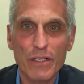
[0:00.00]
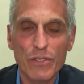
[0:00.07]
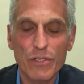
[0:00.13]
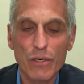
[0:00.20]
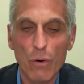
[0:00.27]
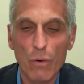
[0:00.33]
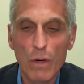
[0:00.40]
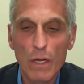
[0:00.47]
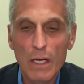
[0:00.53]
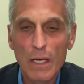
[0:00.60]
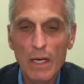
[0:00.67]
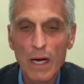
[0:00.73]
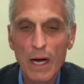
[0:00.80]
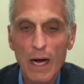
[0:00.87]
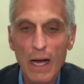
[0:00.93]
and so
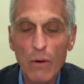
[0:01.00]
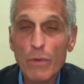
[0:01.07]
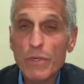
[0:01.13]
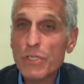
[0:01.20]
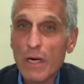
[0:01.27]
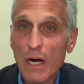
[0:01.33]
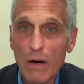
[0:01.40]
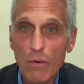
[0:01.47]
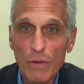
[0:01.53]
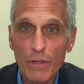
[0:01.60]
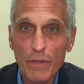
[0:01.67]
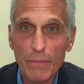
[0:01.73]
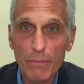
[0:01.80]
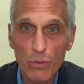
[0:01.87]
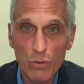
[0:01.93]
i always start
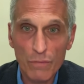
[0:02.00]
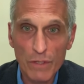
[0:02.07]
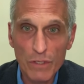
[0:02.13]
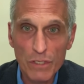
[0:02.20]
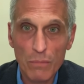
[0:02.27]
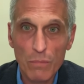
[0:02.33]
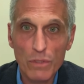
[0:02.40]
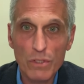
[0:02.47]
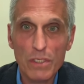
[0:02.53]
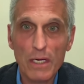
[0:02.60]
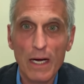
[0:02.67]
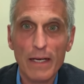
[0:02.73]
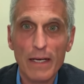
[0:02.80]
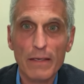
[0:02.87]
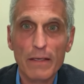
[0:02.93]
with improving someone's
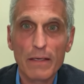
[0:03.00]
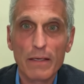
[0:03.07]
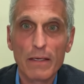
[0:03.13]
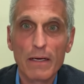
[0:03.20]
diet